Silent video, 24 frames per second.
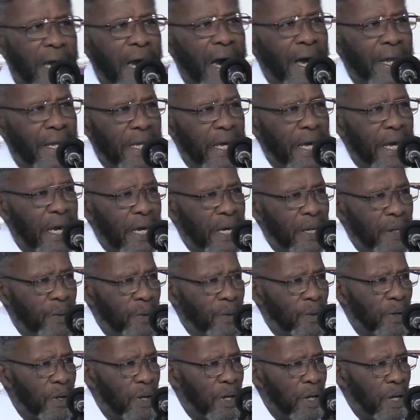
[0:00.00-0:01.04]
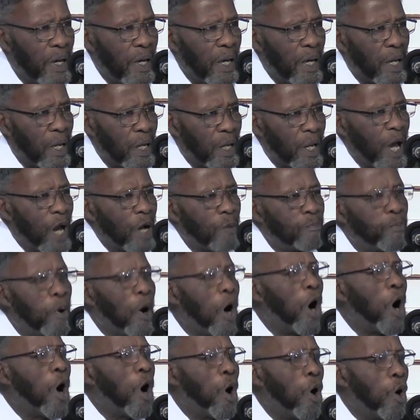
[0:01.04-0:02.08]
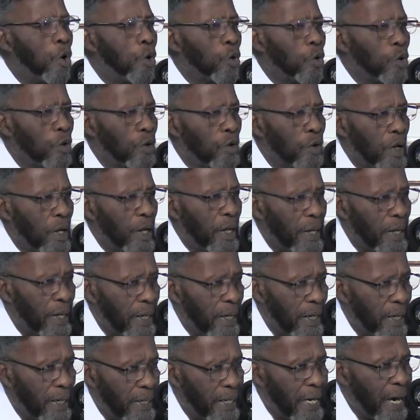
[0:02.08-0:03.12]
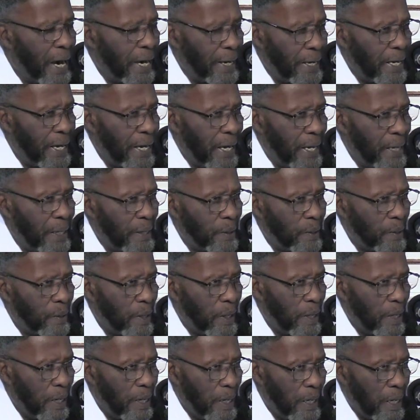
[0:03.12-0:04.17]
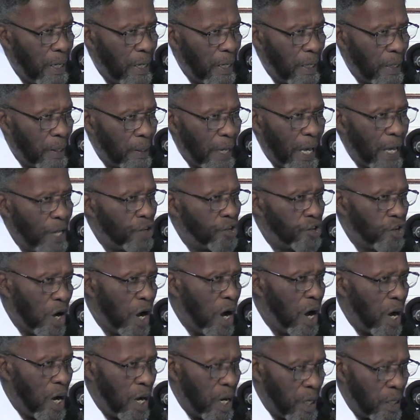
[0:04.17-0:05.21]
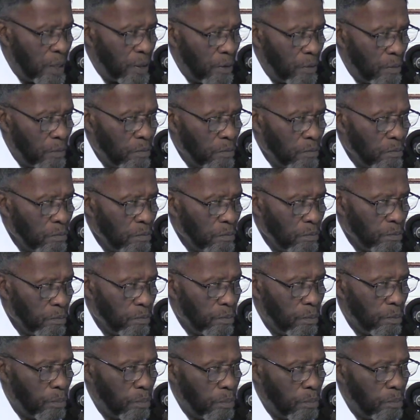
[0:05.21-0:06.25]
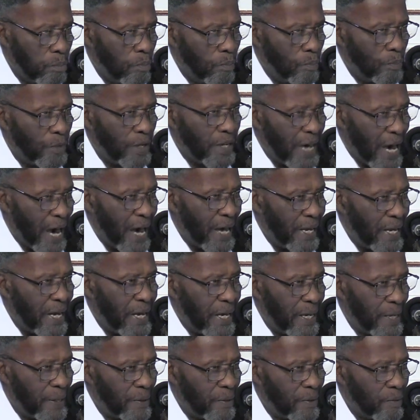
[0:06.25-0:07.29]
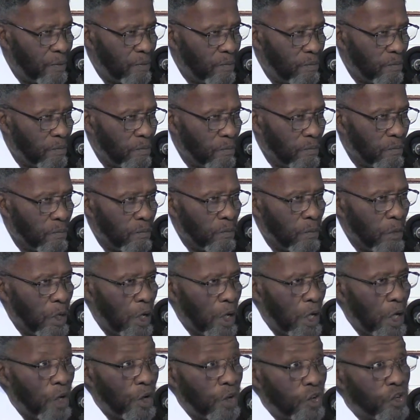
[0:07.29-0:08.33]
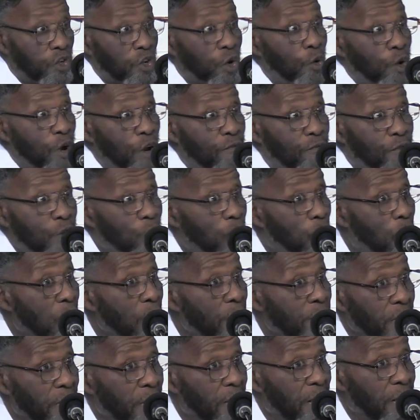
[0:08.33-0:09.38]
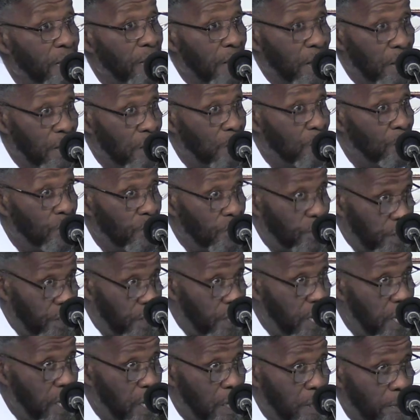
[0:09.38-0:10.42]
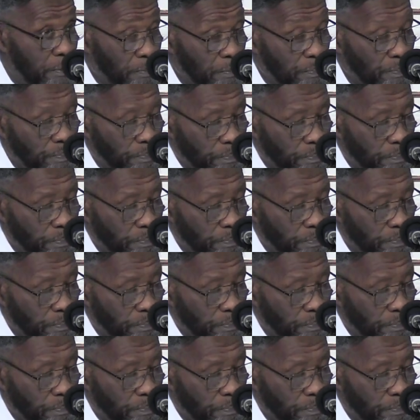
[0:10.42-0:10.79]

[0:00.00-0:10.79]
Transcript: got in, like Paul got in, like John got in. So if you want, now here is the key.